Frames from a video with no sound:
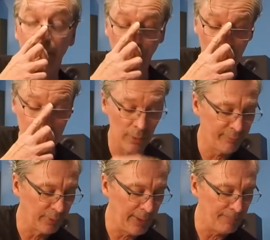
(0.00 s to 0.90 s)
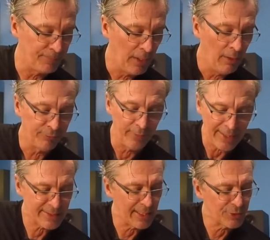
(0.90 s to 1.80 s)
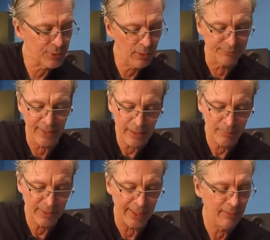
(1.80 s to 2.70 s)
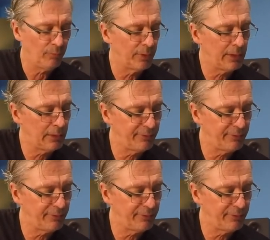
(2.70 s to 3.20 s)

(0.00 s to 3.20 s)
there. Watch out for him. So that section, I'll take him again really